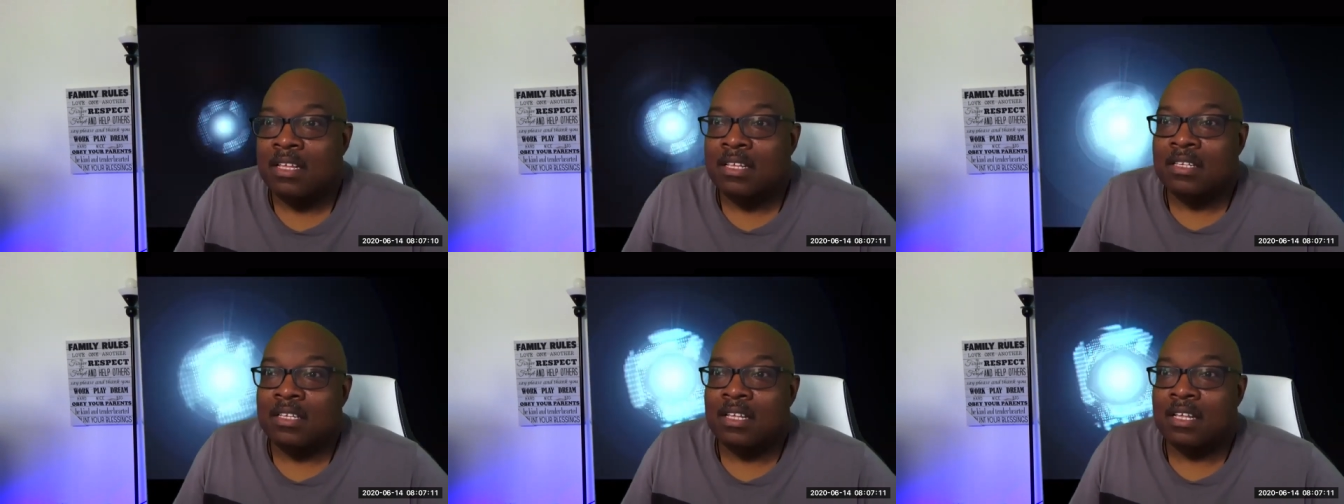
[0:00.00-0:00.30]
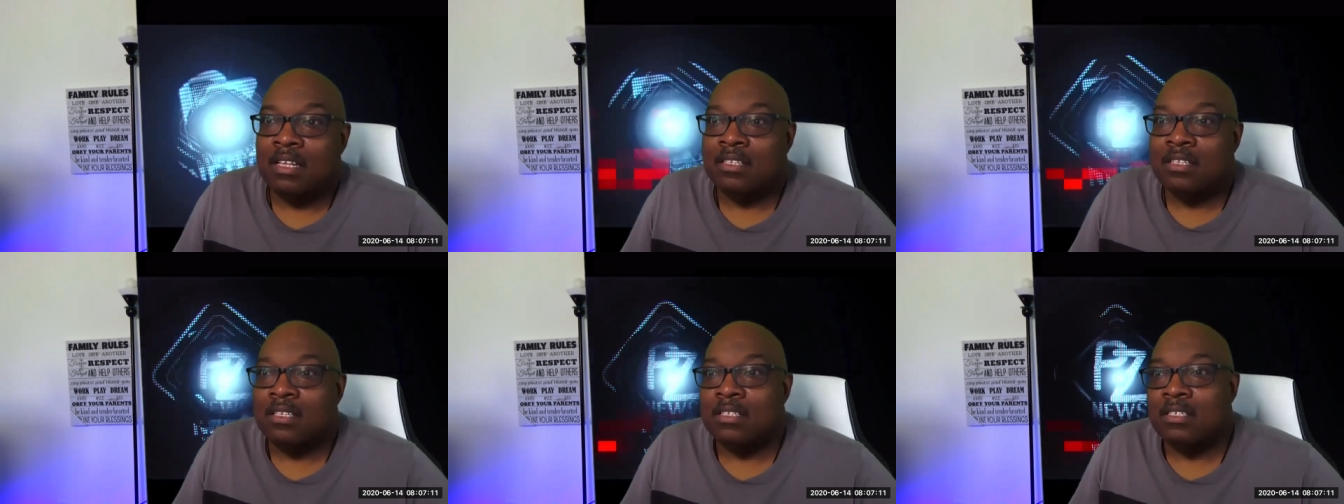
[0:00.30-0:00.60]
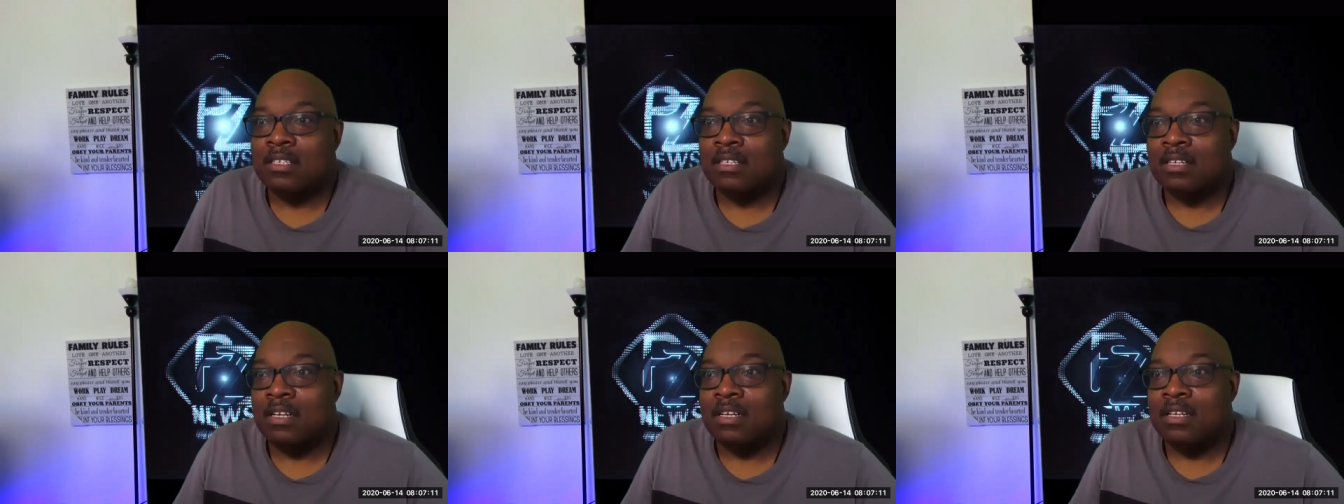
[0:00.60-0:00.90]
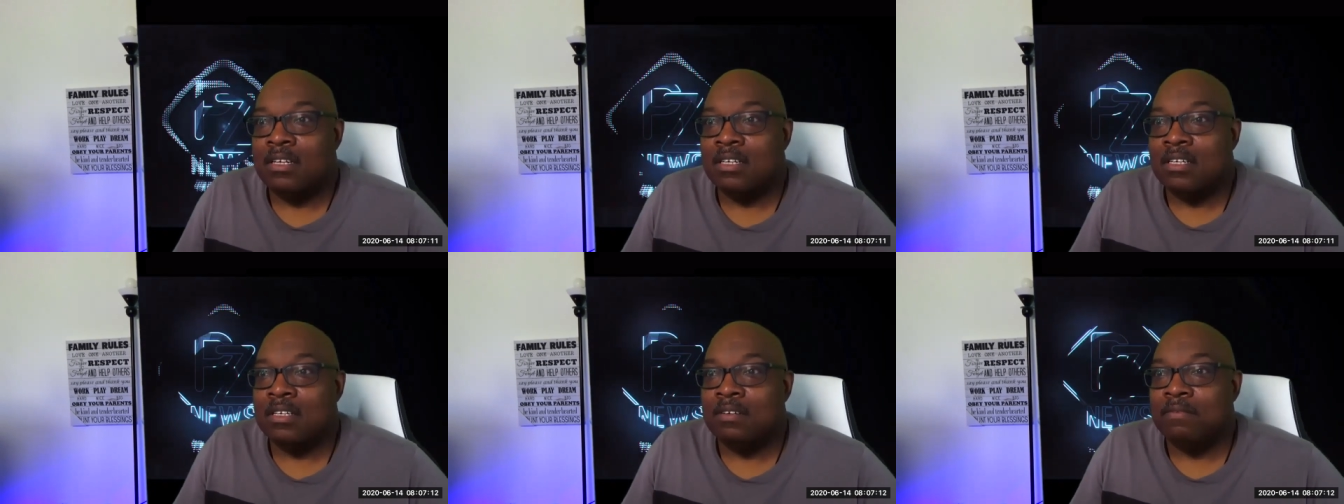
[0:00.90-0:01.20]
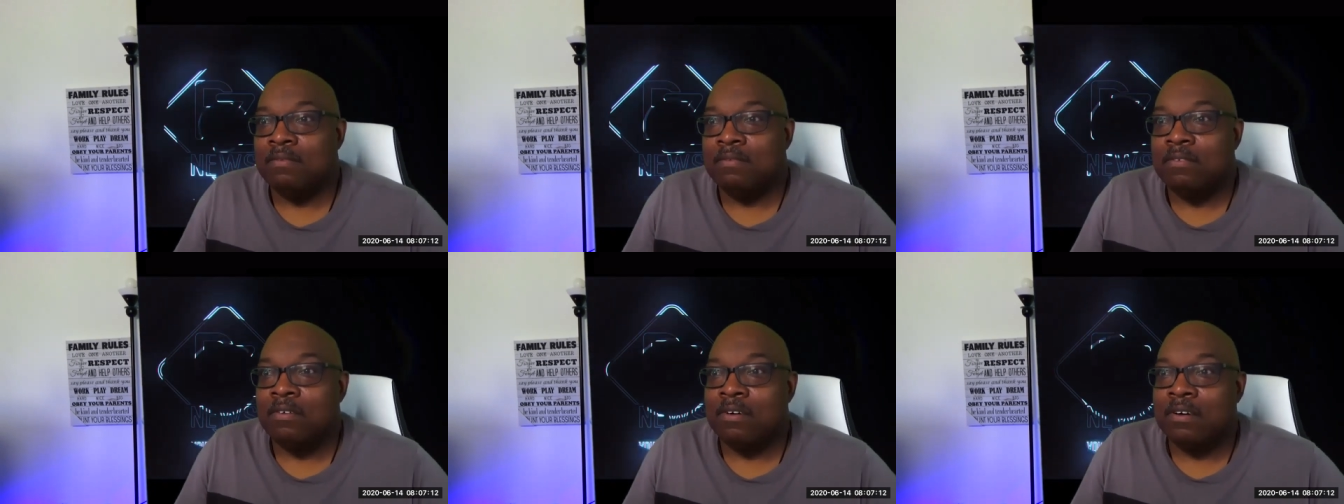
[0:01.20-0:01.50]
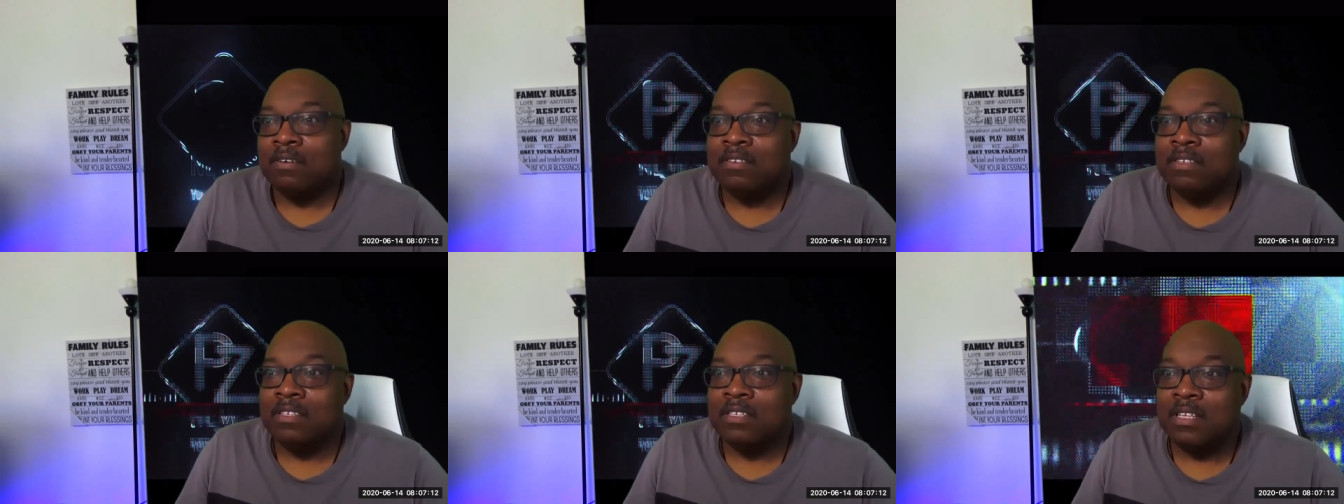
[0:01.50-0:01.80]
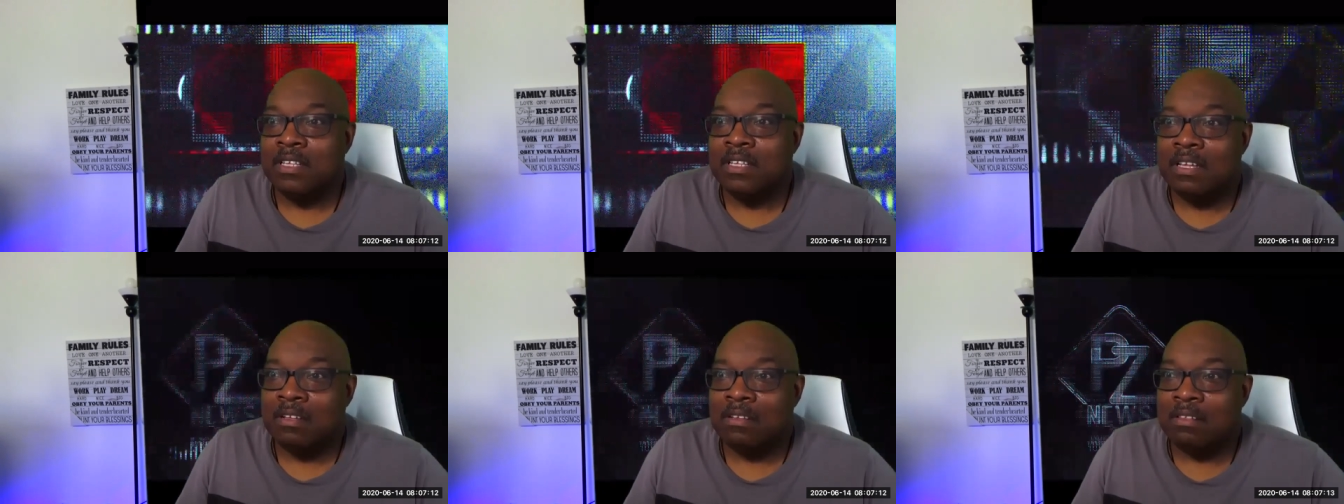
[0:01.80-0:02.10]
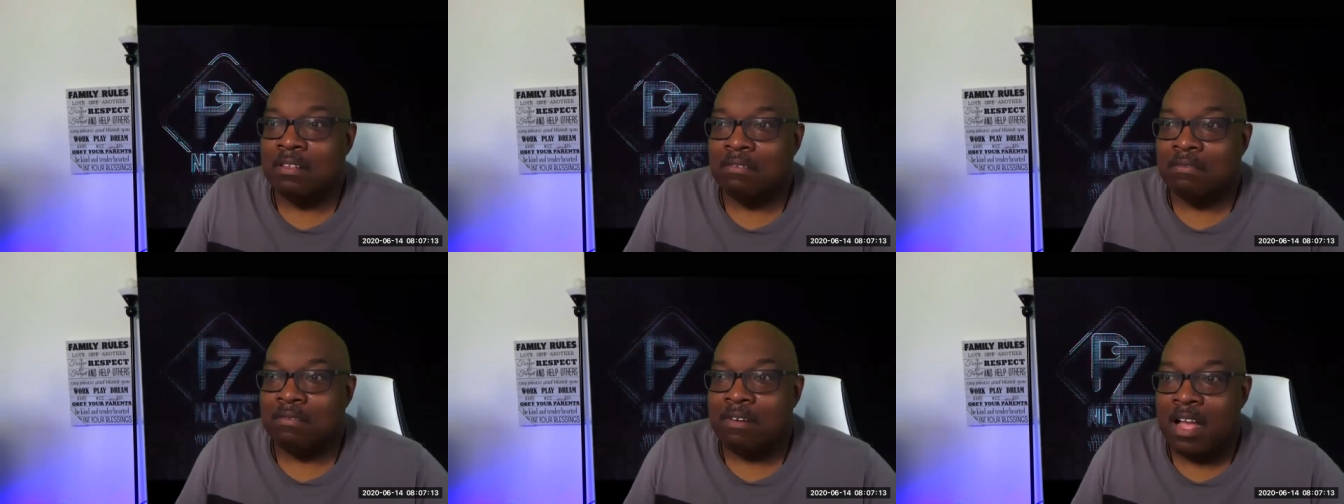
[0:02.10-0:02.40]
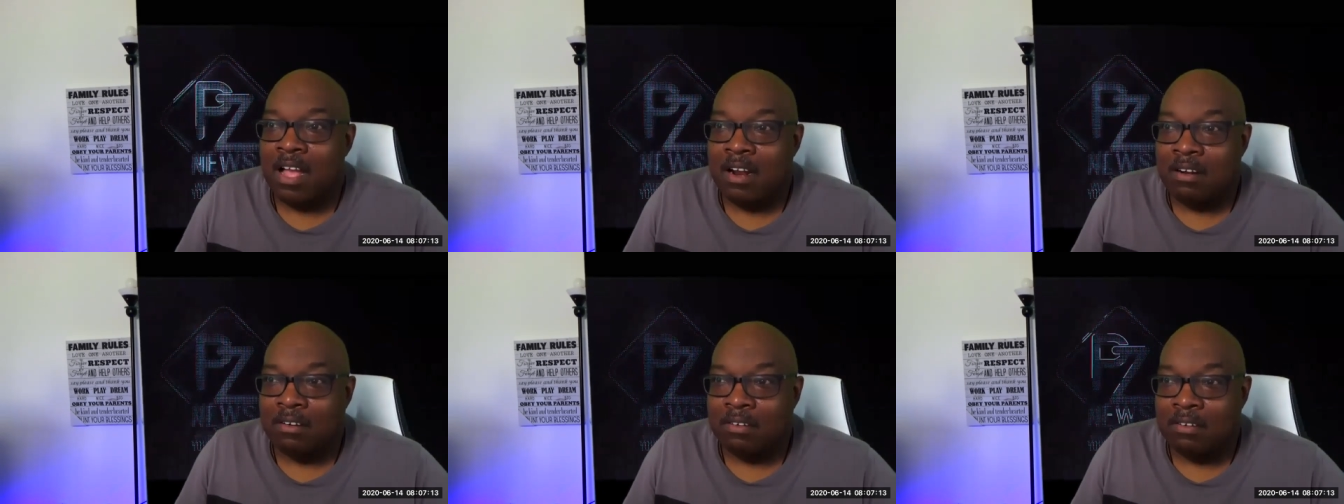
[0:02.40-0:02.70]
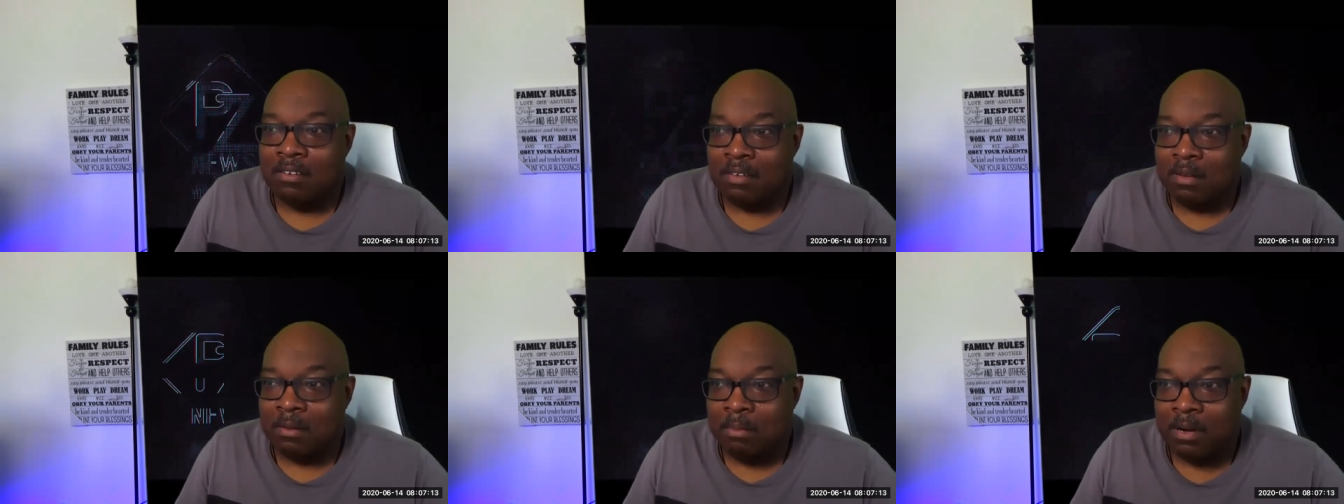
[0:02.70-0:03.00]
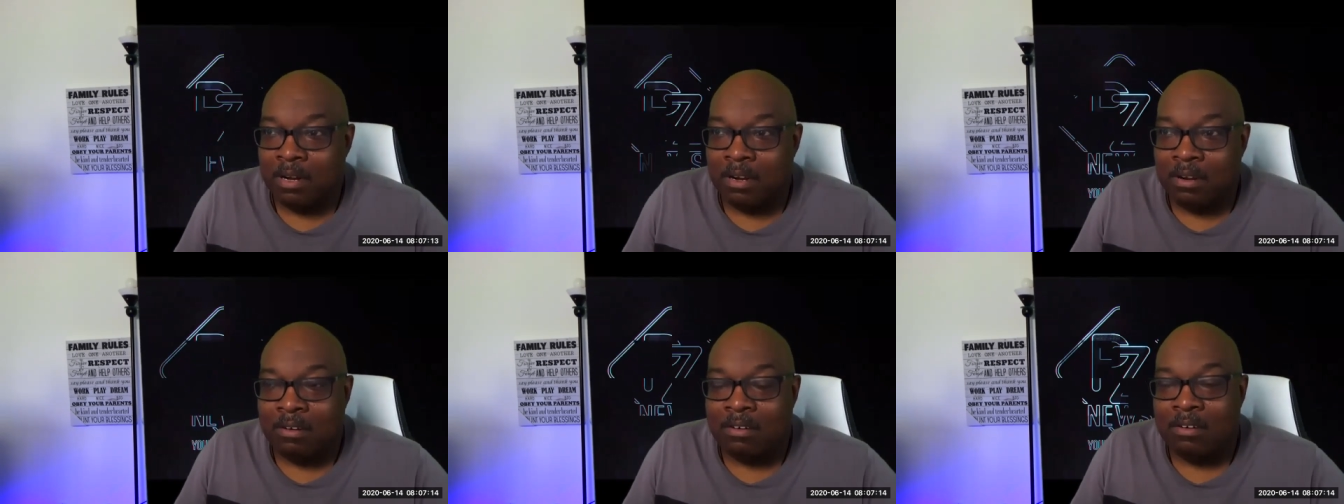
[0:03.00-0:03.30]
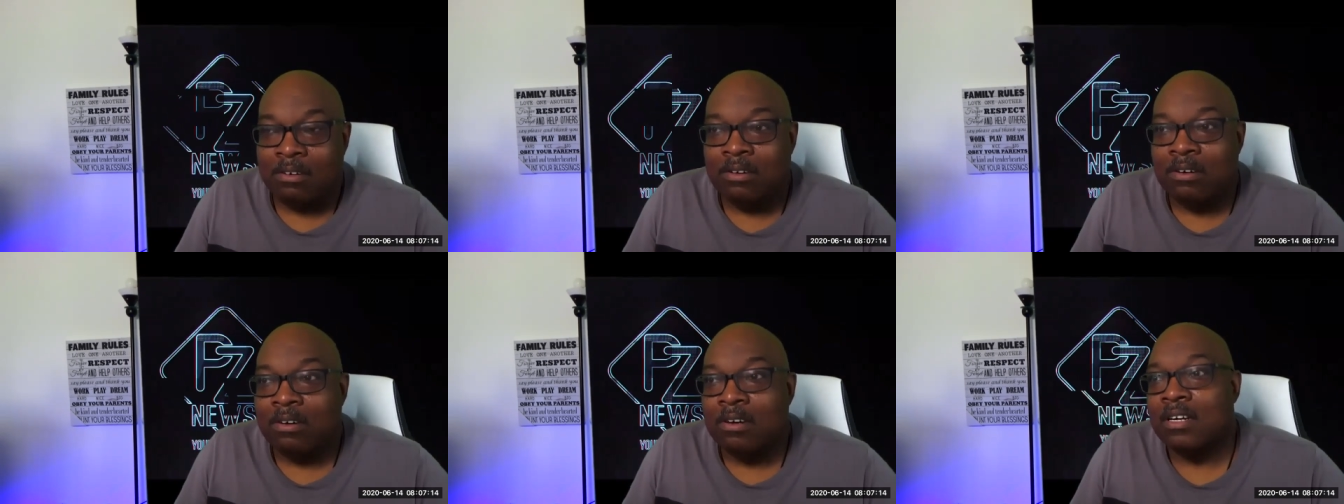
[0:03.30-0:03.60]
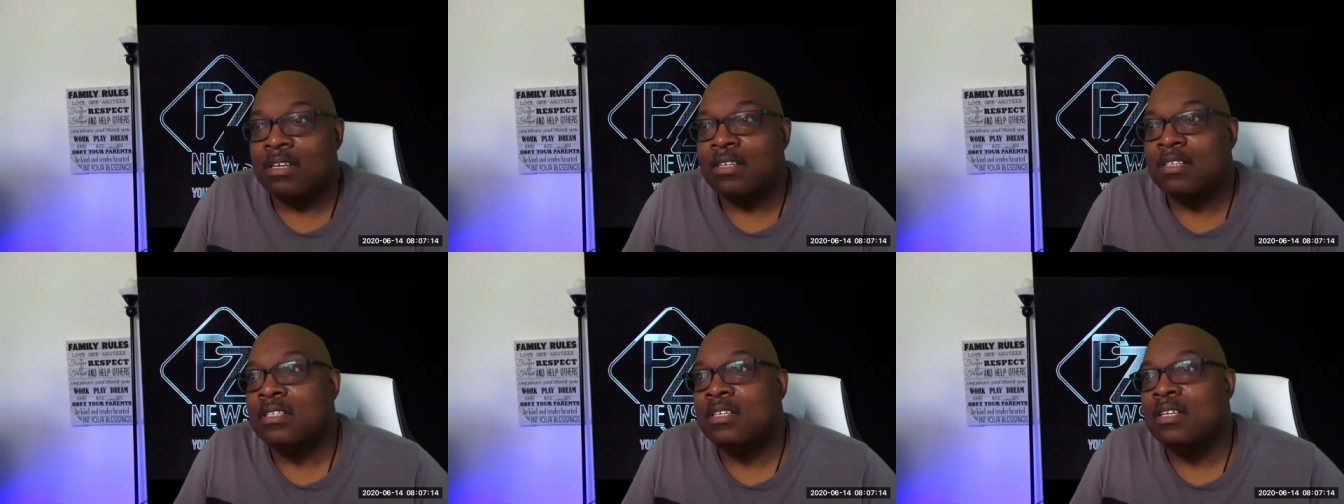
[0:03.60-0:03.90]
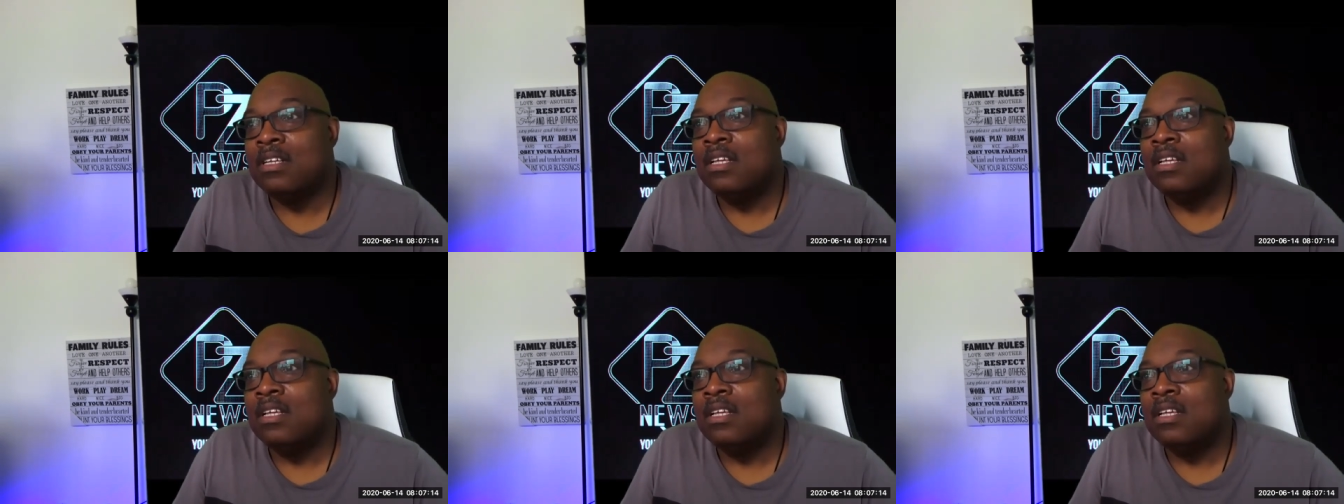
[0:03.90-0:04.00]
tells us that under the fourth seal, the rider on the pale horse